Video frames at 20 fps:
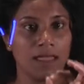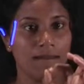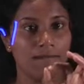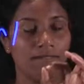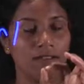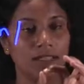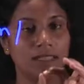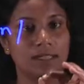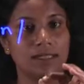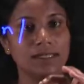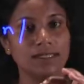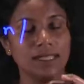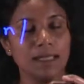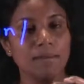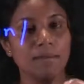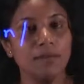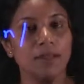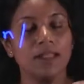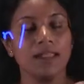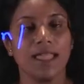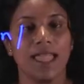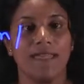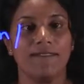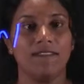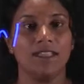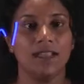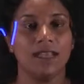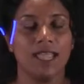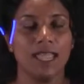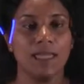with the symbol and
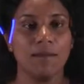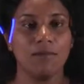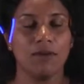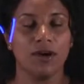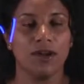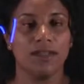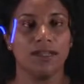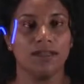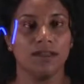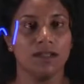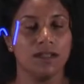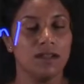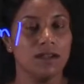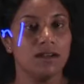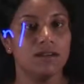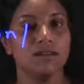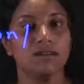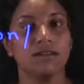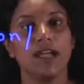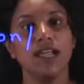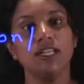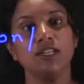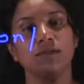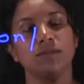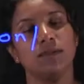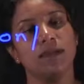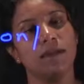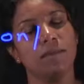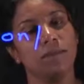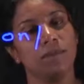the name on it. Try to
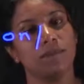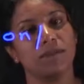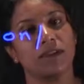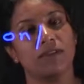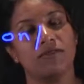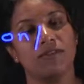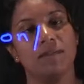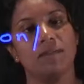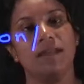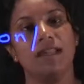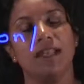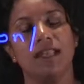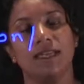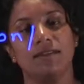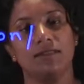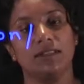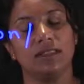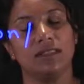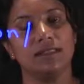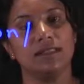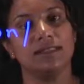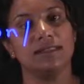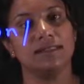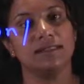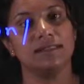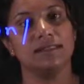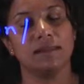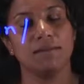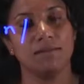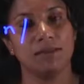be familiar with these
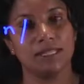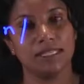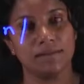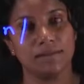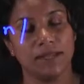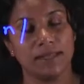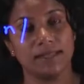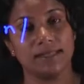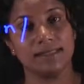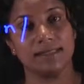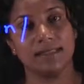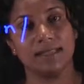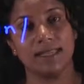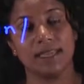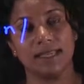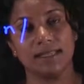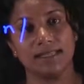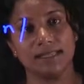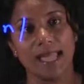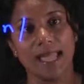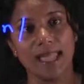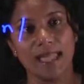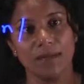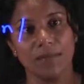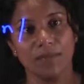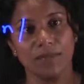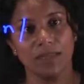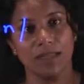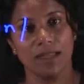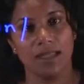symbols, because in the
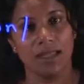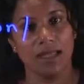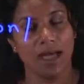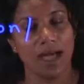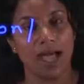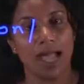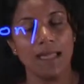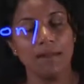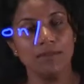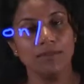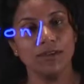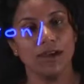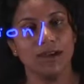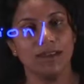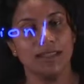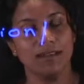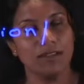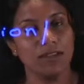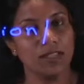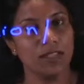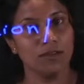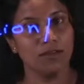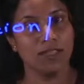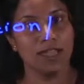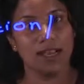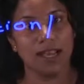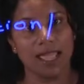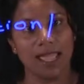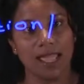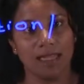exam, I am not giving you the
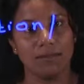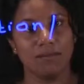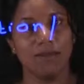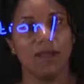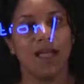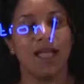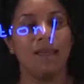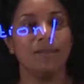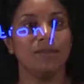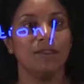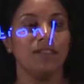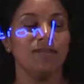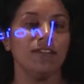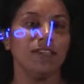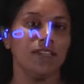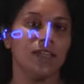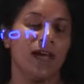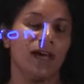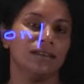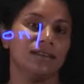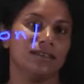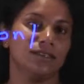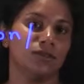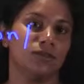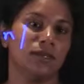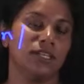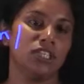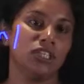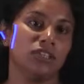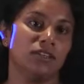name. I am giving ask
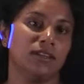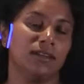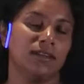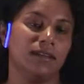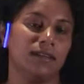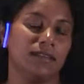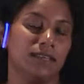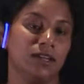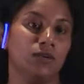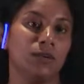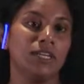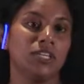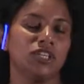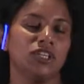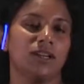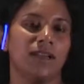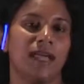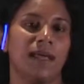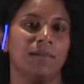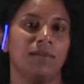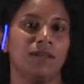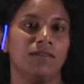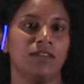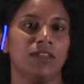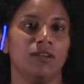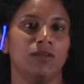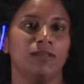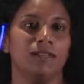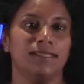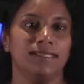question. In the question, I am giving
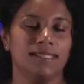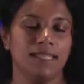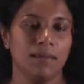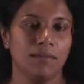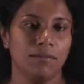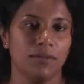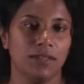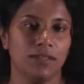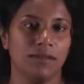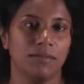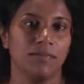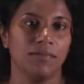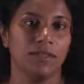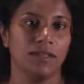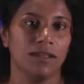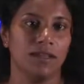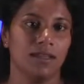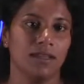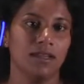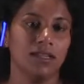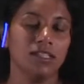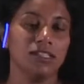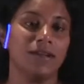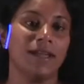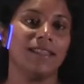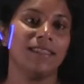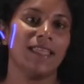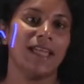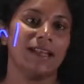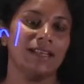you the symbol. So
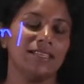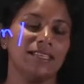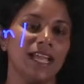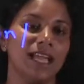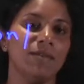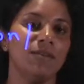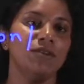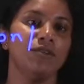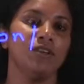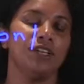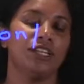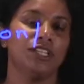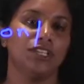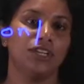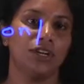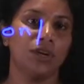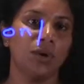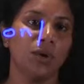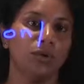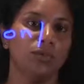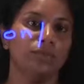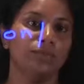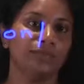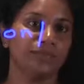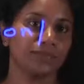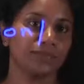at that time, you need to know